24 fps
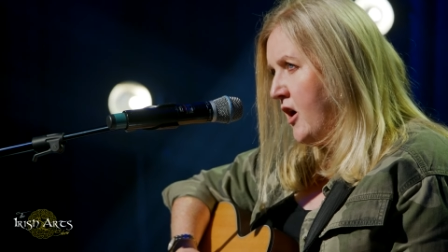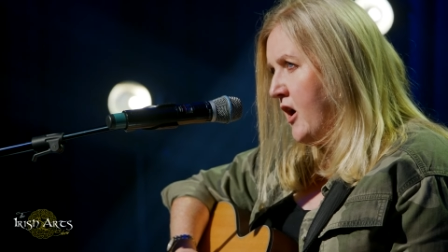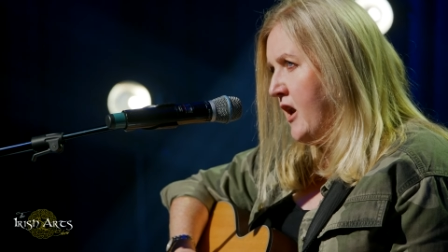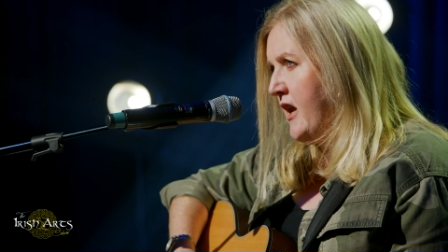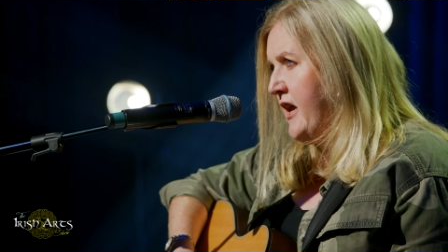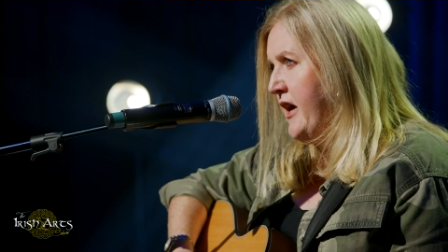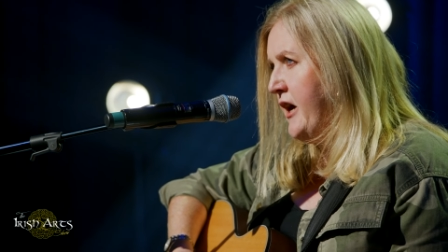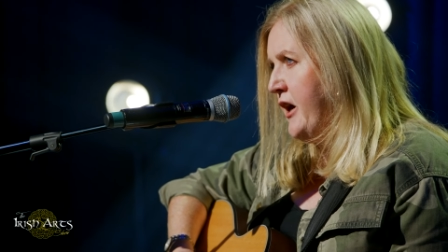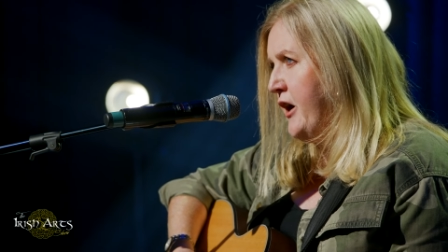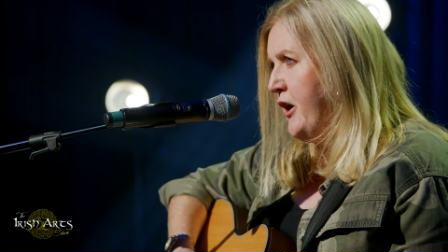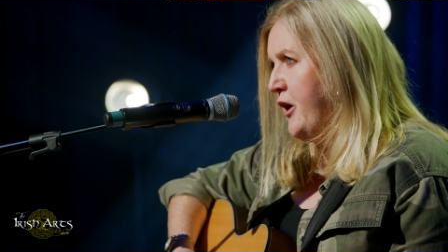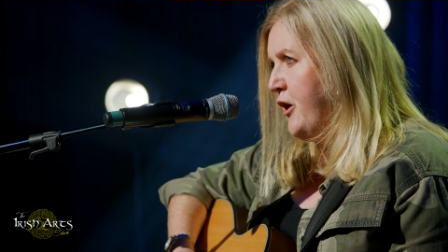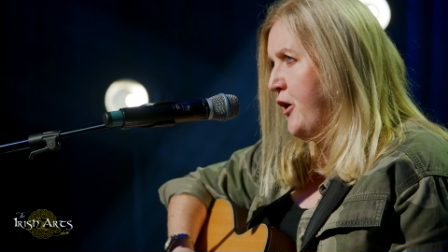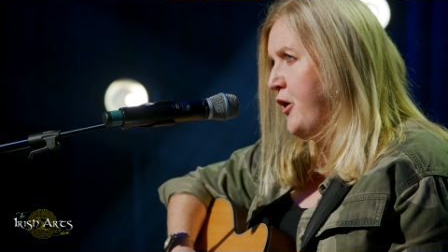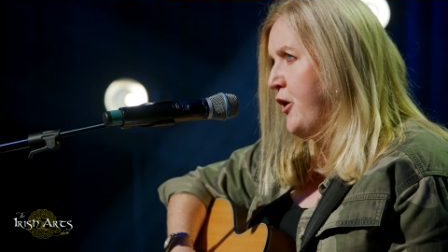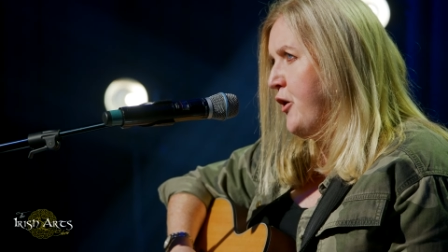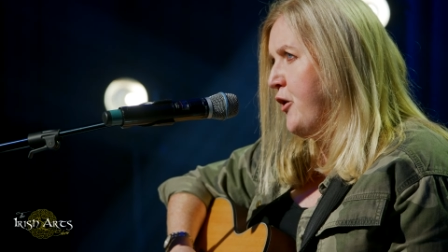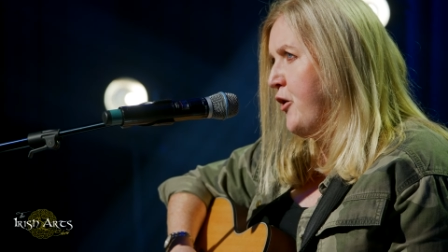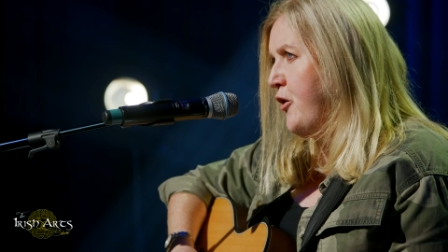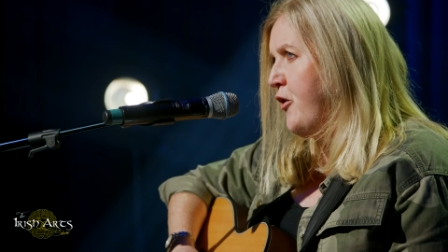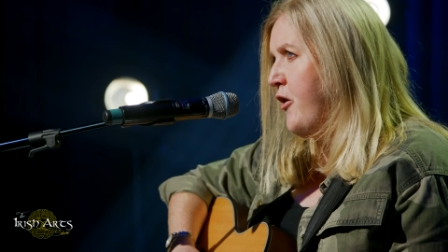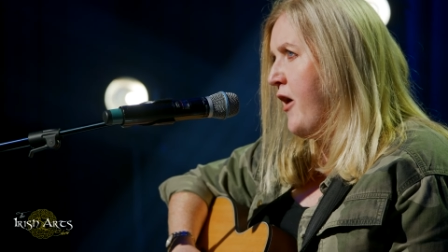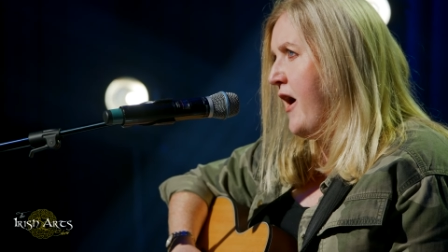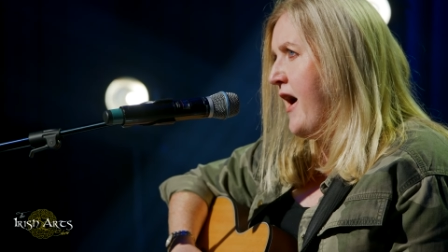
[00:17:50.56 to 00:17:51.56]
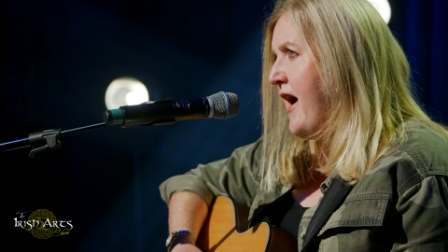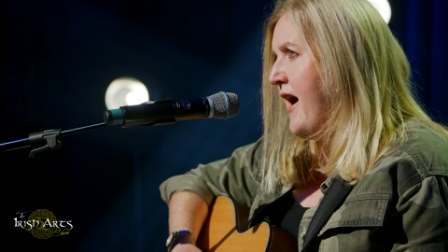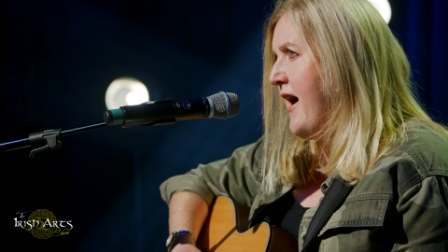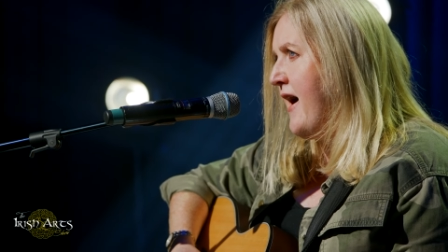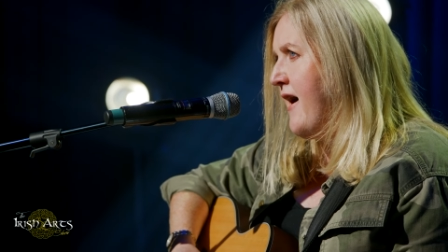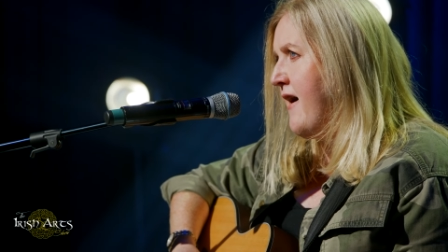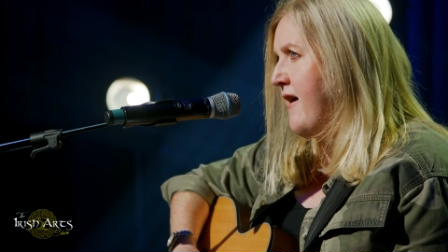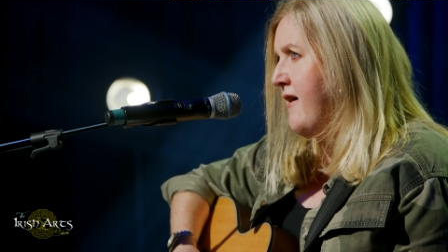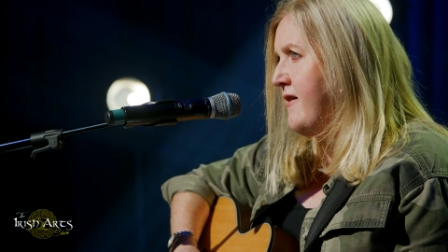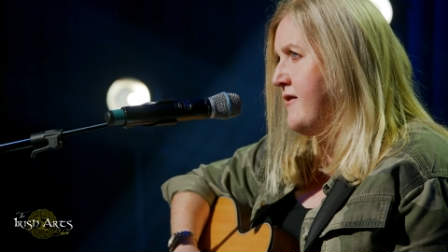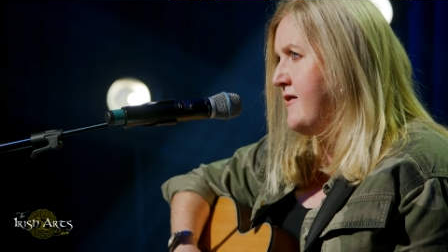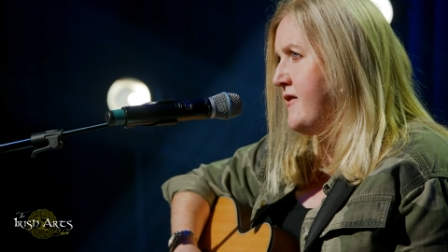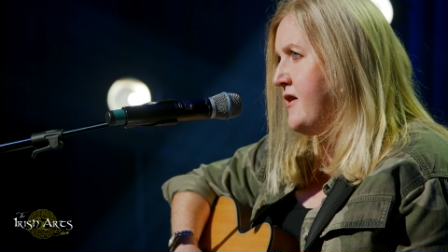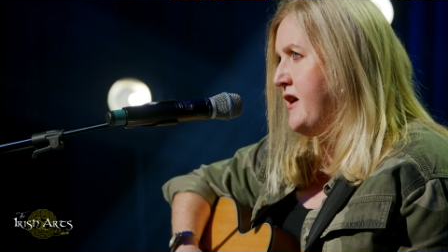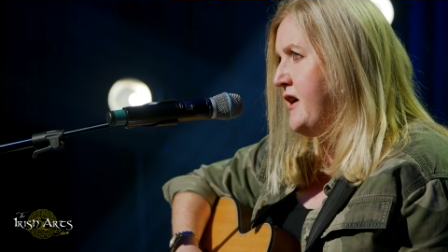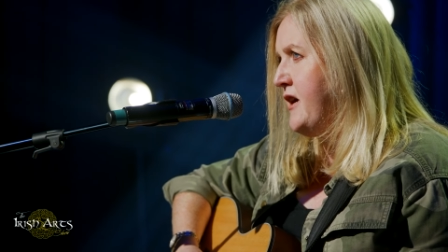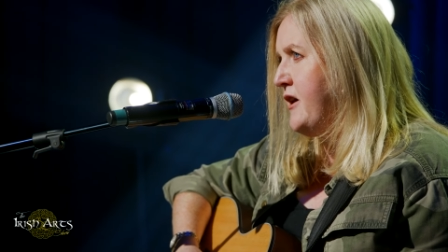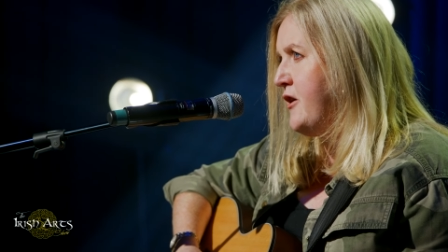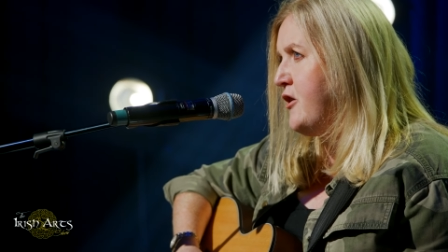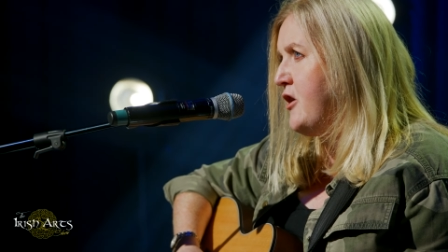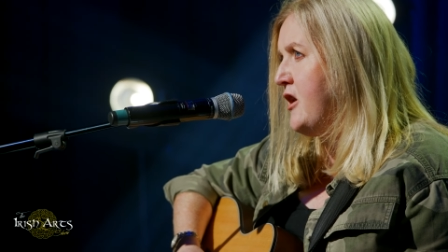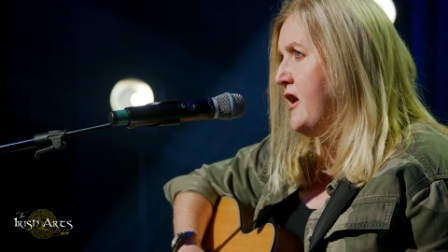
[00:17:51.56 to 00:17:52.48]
clear as the